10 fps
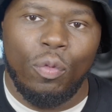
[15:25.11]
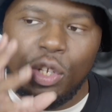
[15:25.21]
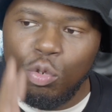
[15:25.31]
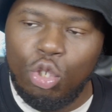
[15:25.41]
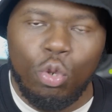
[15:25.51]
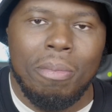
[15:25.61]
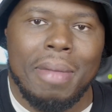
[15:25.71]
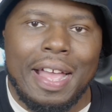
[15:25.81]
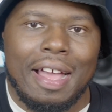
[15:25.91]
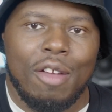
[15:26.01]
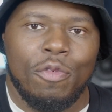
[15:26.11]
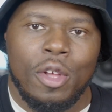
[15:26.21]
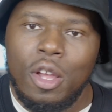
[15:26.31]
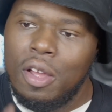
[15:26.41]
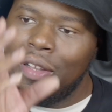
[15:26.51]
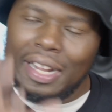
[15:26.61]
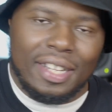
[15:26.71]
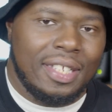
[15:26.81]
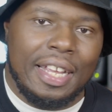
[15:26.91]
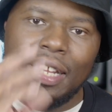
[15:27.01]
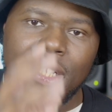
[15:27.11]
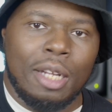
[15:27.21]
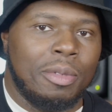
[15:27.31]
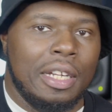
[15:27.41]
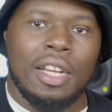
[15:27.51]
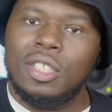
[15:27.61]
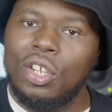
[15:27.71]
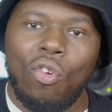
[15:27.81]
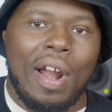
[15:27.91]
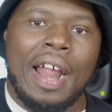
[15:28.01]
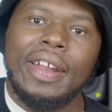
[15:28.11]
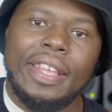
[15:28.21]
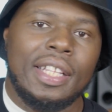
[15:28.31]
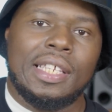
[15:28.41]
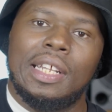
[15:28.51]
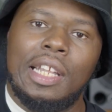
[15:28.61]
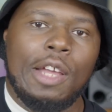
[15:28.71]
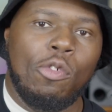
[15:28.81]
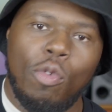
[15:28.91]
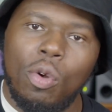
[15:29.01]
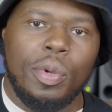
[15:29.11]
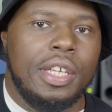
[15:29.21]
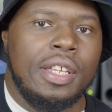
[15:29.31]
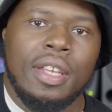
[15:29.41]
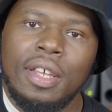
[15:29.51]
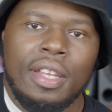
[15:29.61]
When you do the math, like I say, it's up to us to grind to get to the level where we